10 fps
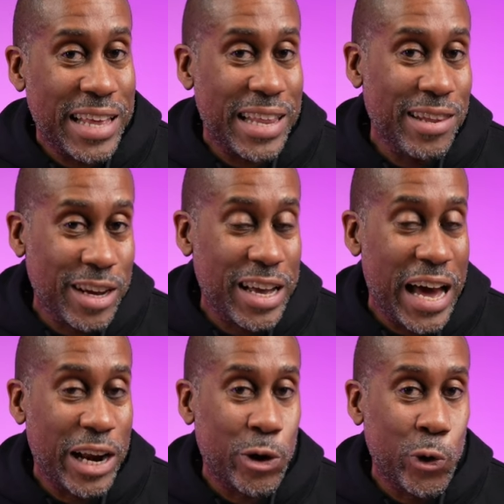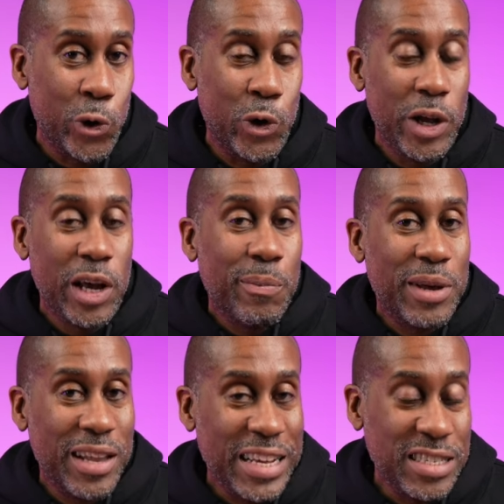They look kind of cool,
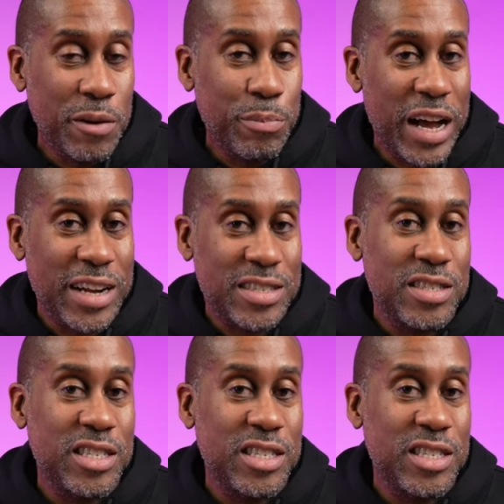but let's unbox it,